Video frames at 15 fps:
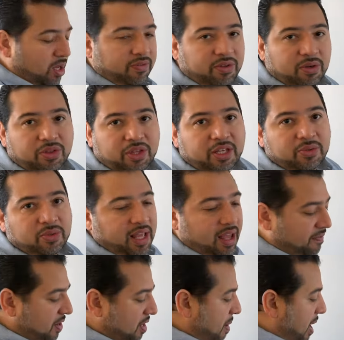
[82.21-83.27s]
of two things with
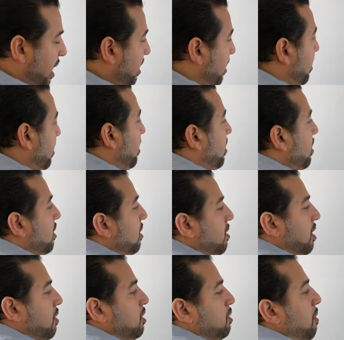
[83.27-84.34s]
that feedback.
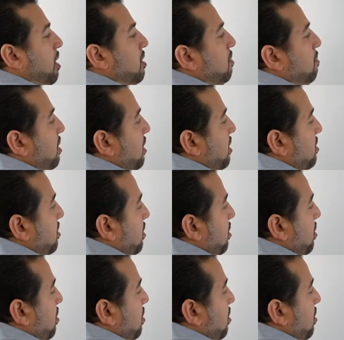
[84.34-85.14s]
Their responsibility is